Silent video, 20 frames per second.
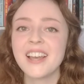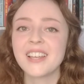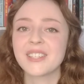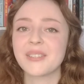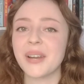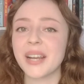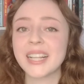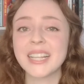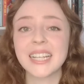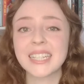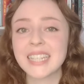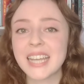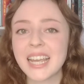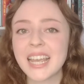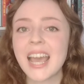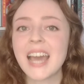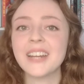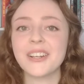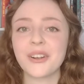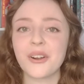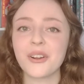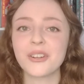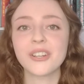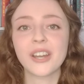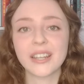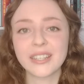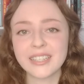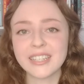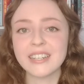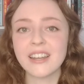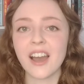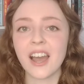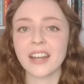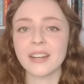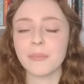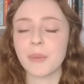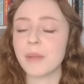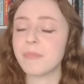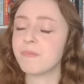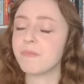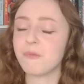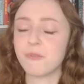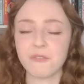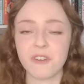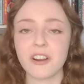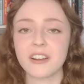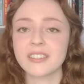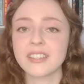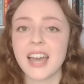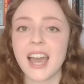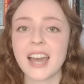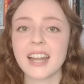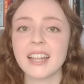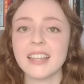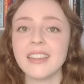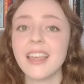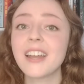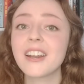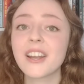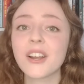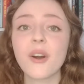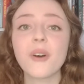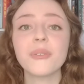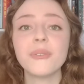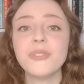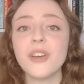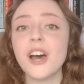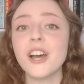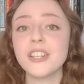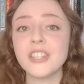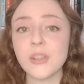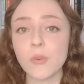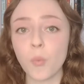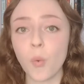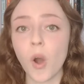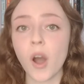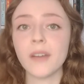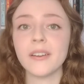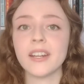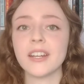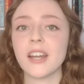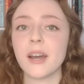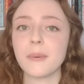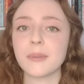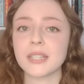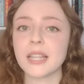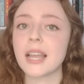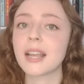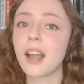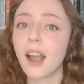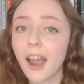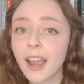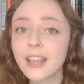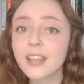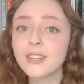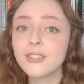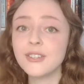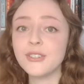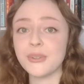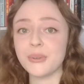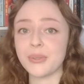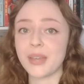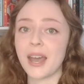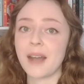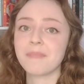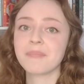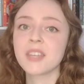So I clicked it again and got 99 and went, fuck that. And then I got 31 and I was like, I can do that.